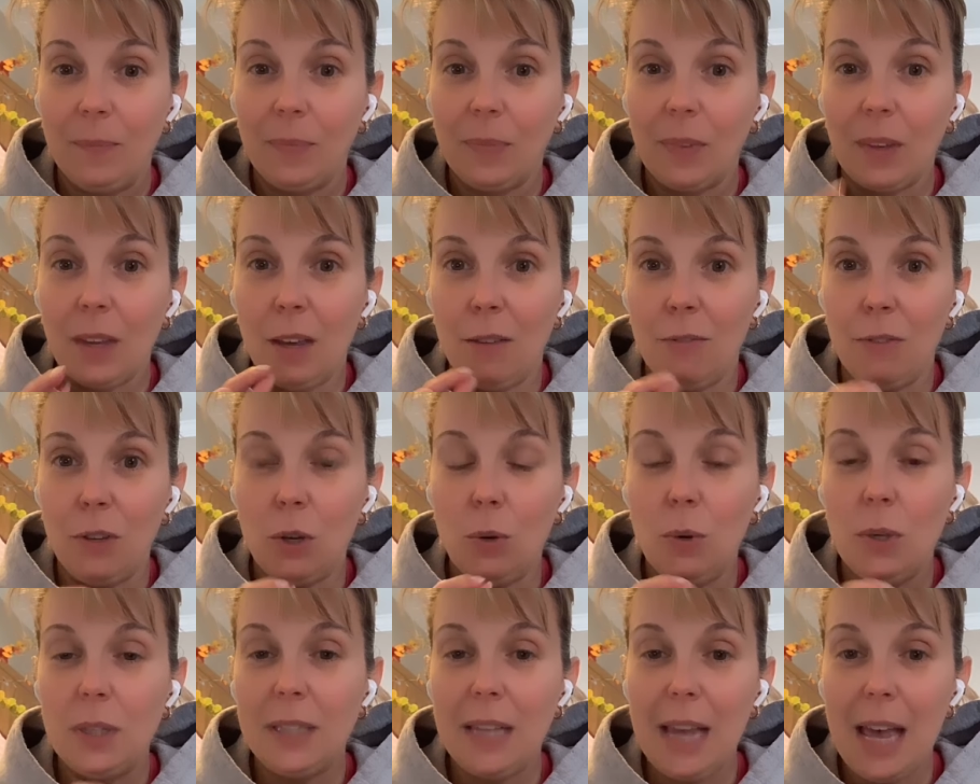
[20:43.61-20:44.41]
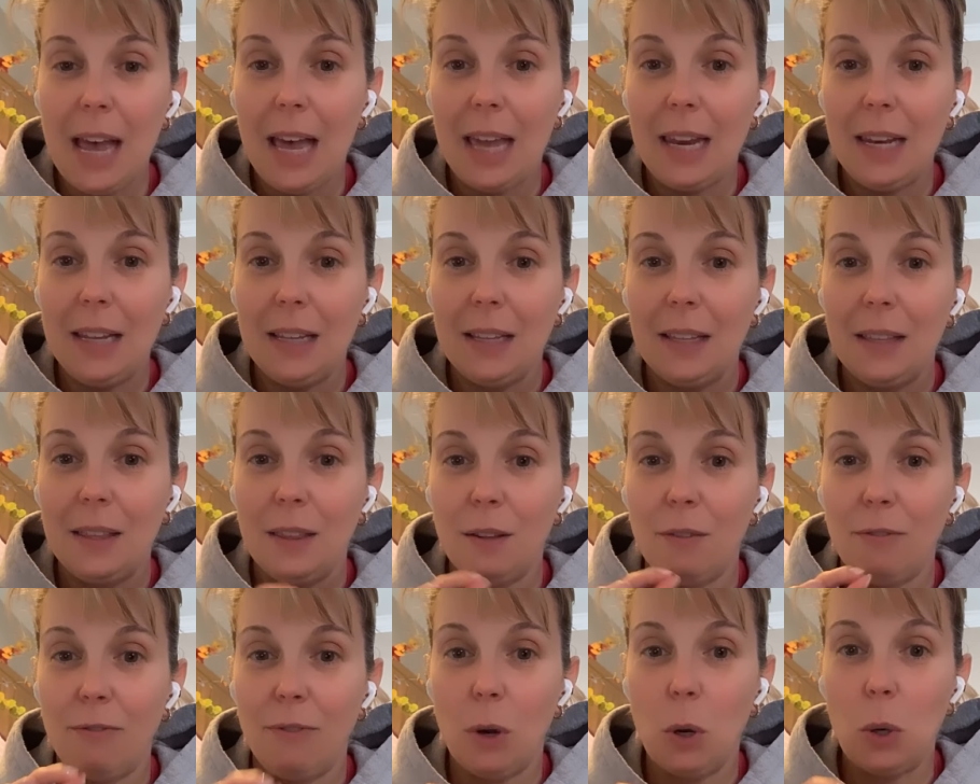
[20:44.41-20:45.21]
If you said
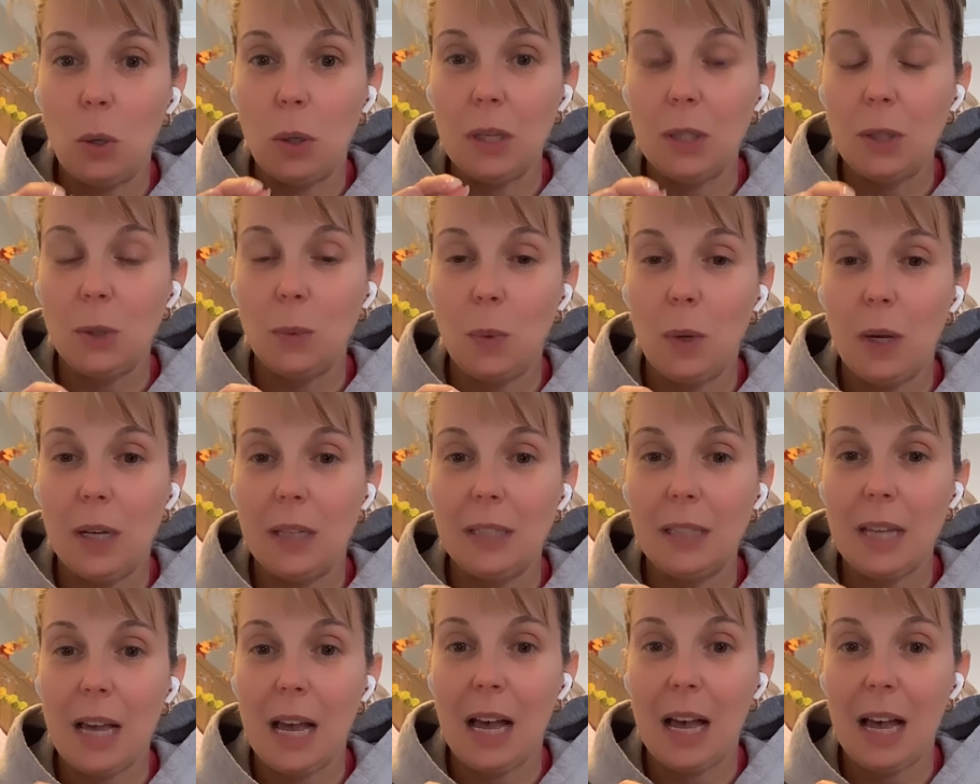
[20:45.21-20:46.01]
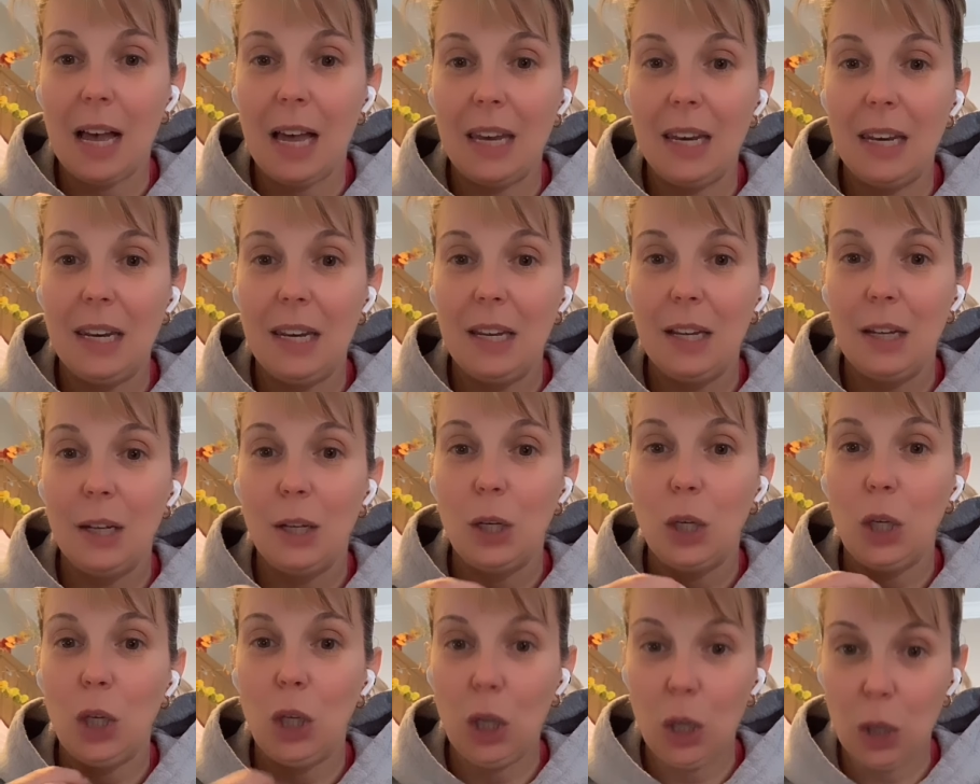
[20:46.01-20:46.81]
the focus was on
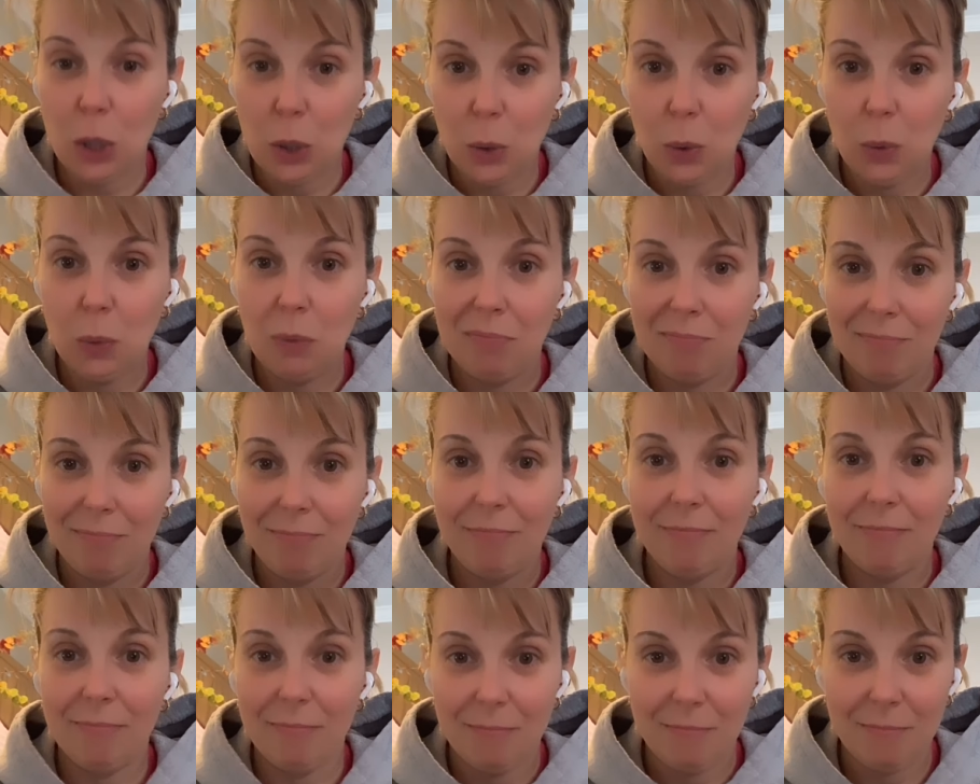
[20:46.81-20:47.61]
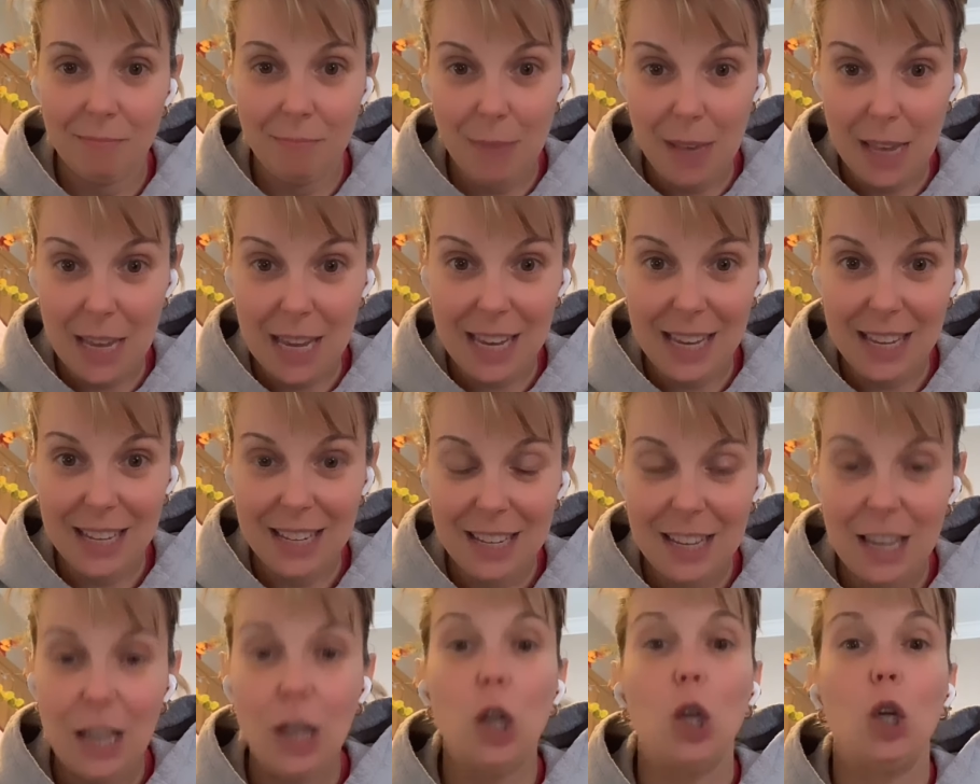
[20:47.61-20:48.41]
you, me,
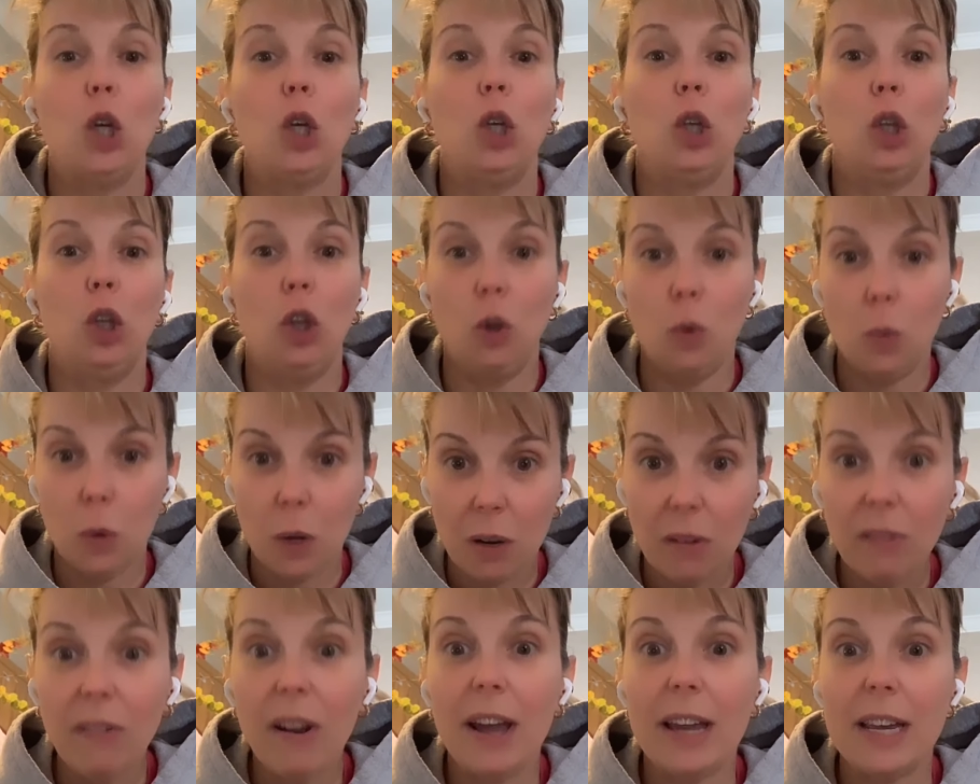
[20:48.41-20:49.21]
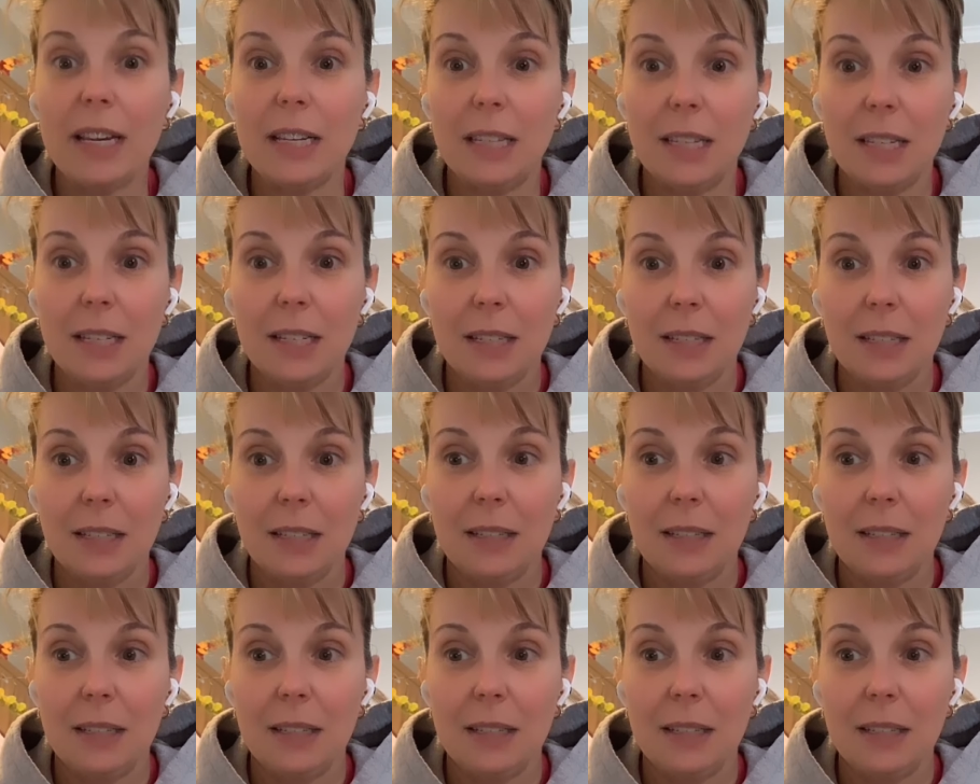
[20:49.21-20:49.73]
you are right.